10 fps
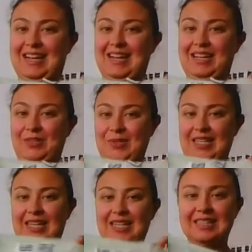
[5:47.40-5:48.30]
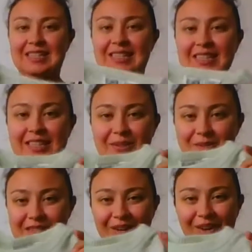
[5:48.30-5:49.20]
Can you see? Can you
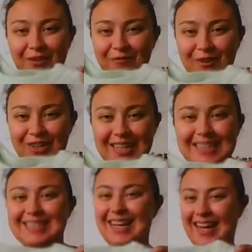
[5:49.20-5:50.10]
see all the furries?